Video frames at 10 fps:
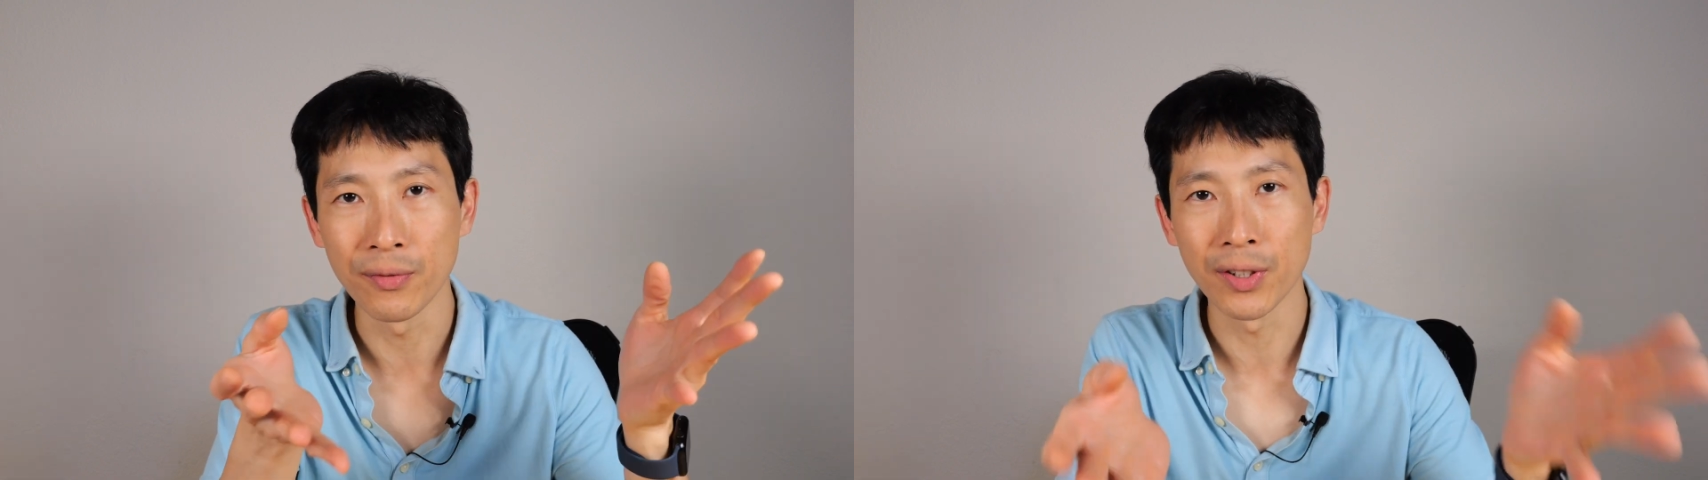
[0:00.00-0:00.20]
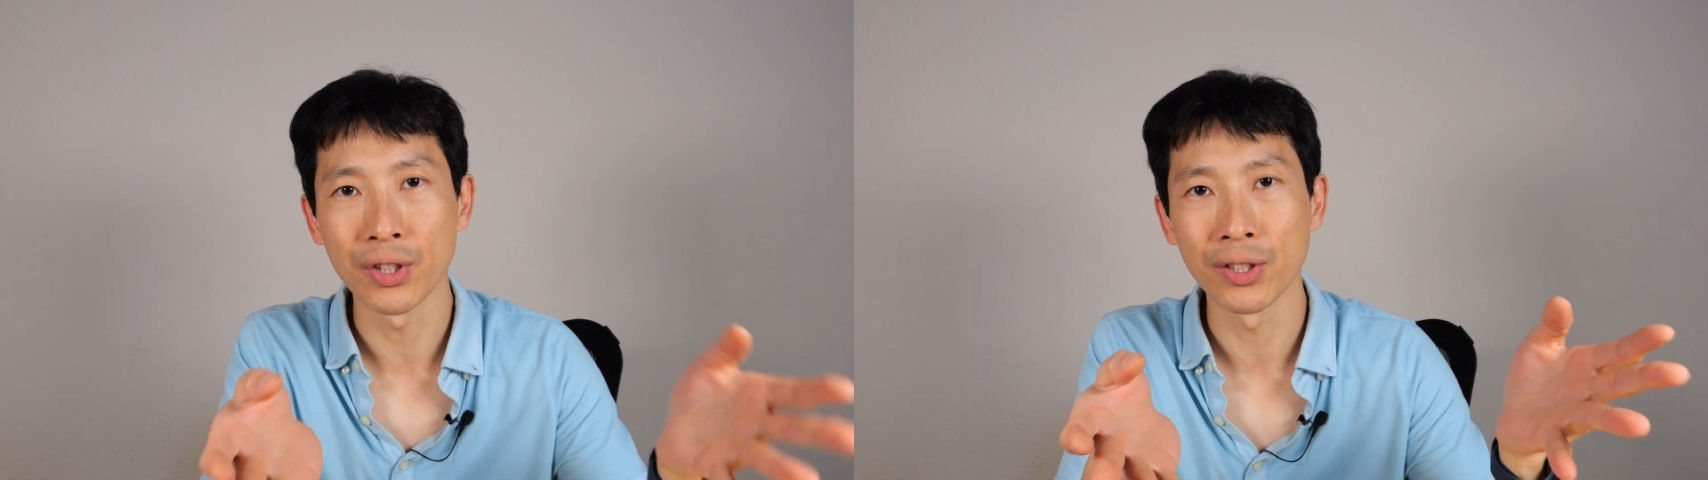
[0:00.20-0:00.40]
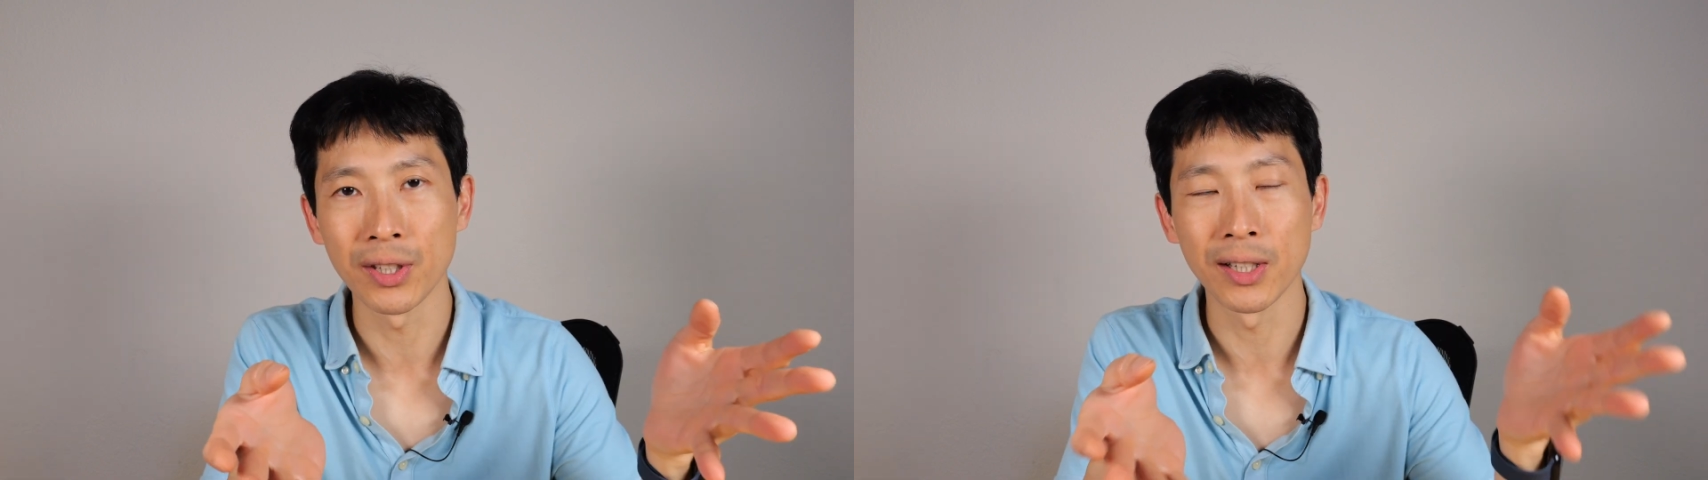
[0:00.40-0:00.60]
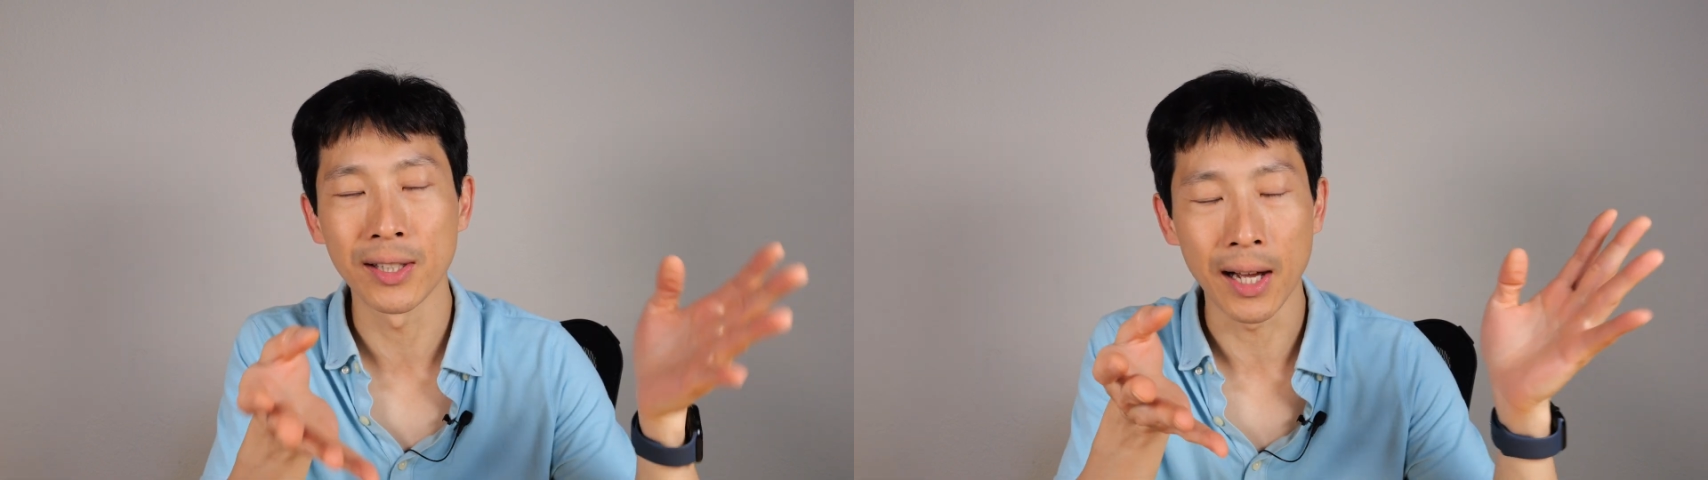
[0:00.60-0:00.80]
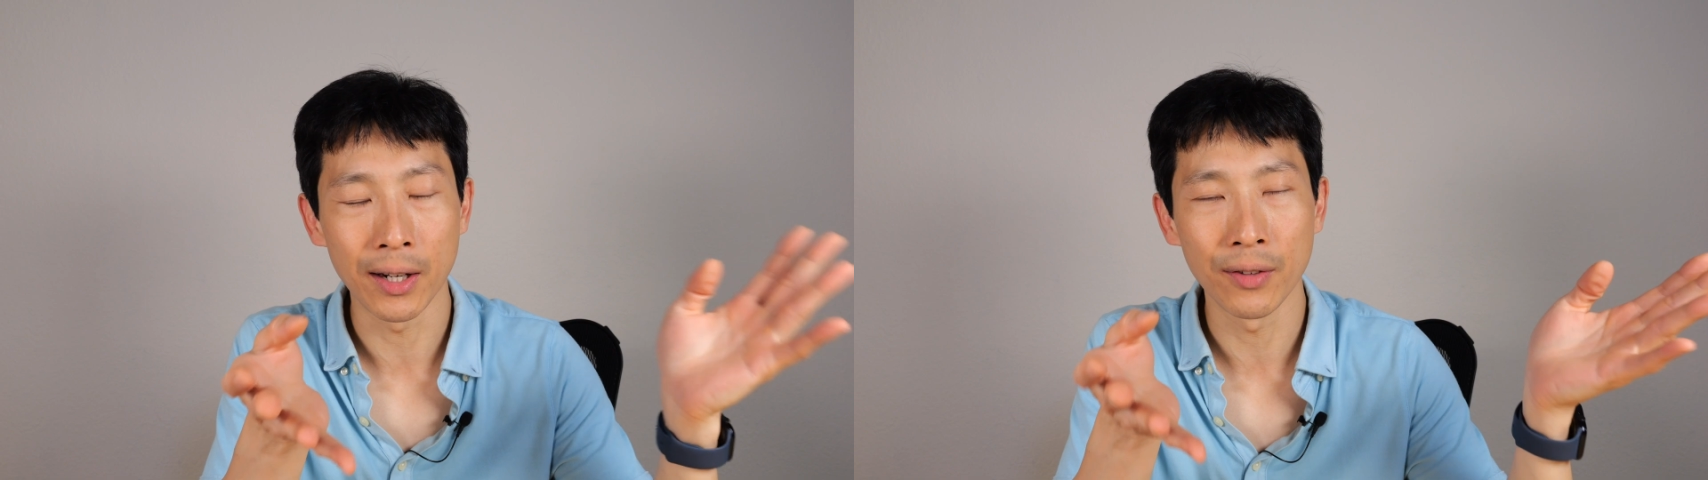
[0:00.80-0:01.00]

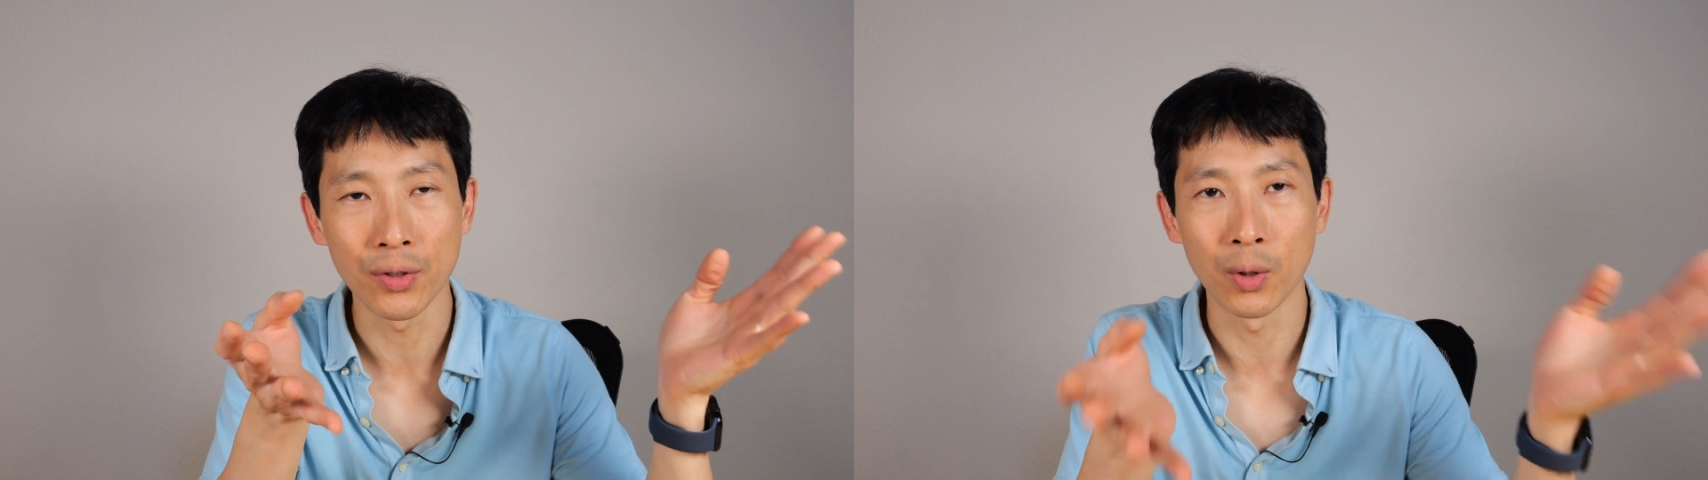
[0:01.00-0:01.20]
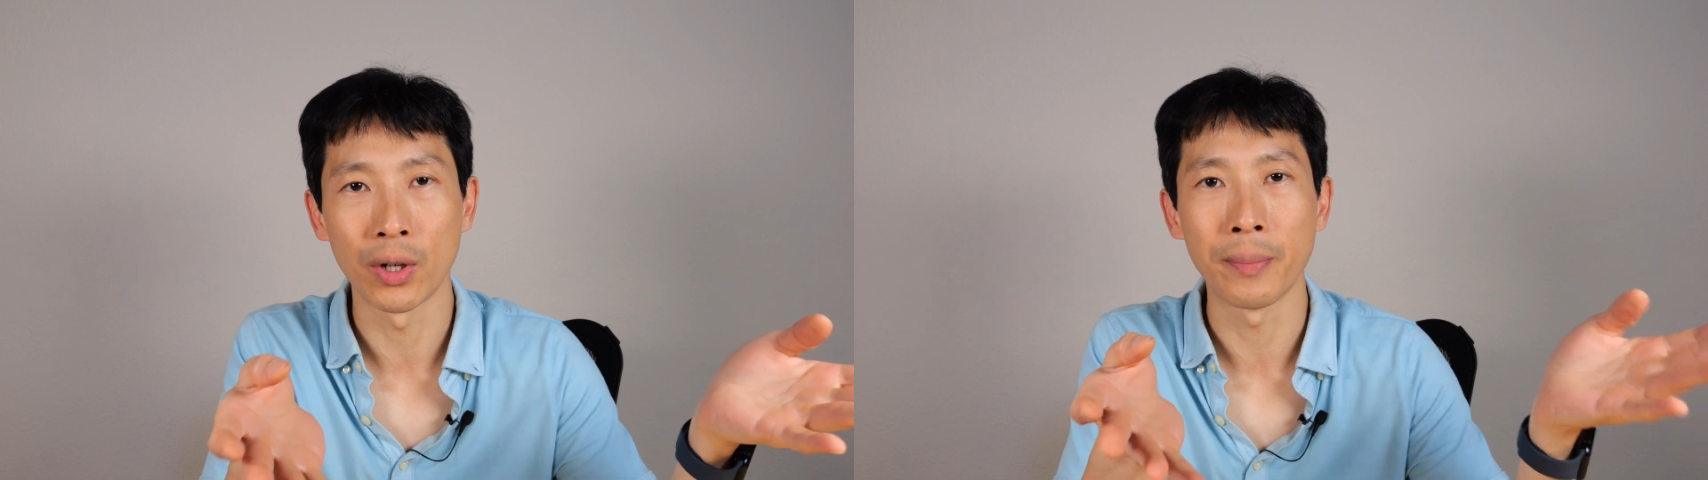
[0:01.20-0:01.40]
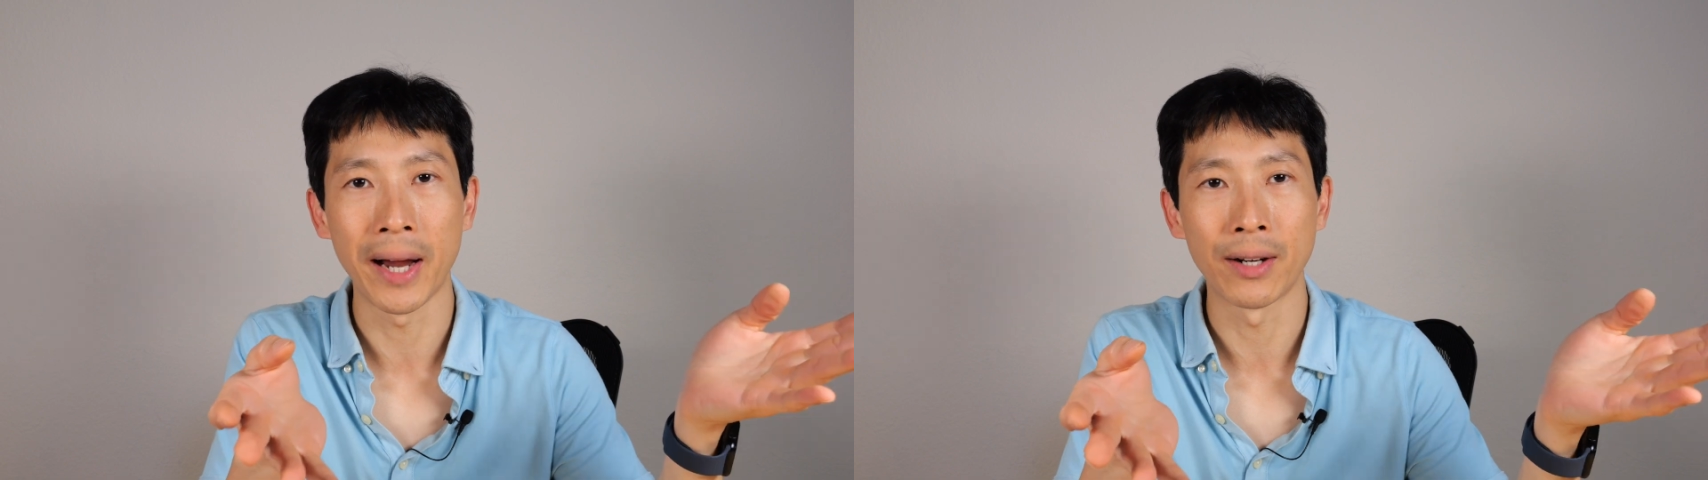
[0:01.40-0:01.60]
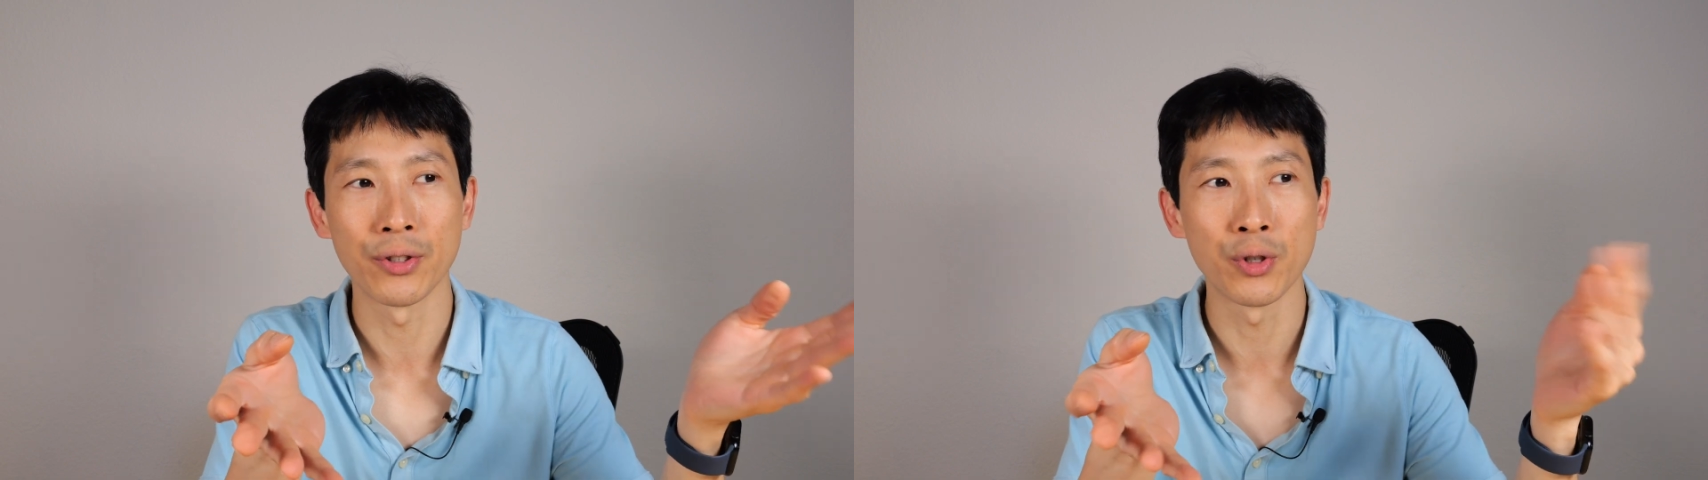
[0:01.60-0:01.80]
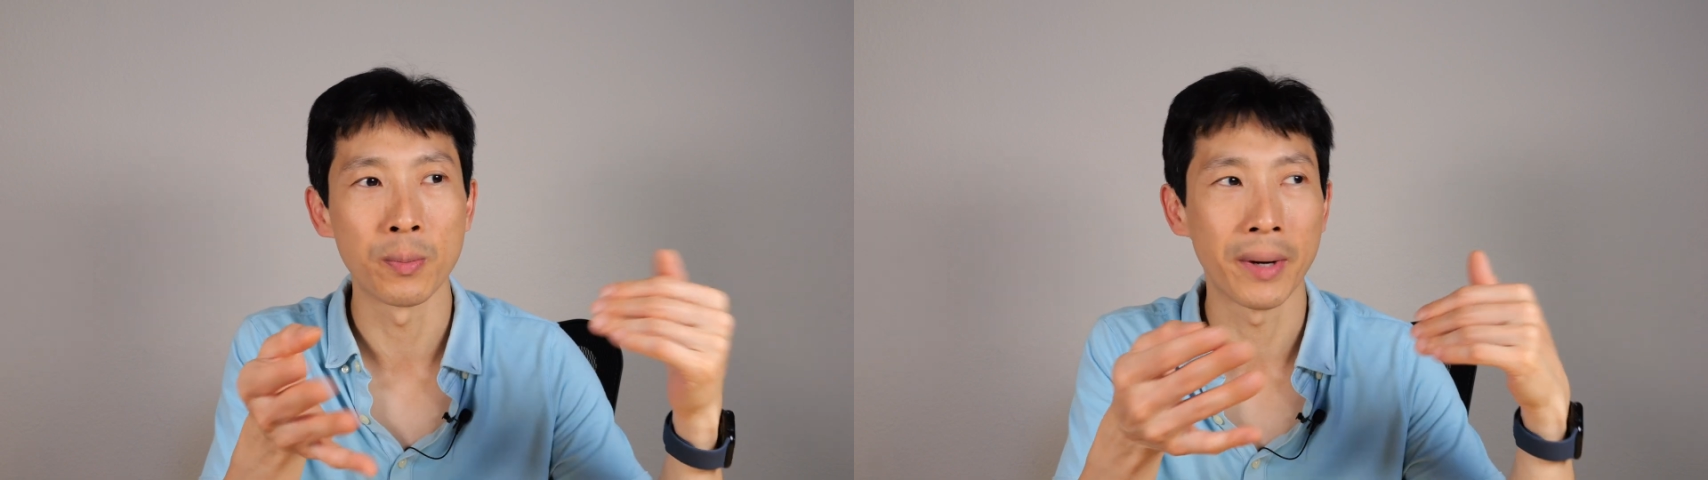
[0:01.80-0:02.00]
efficiencies out of solar panels, you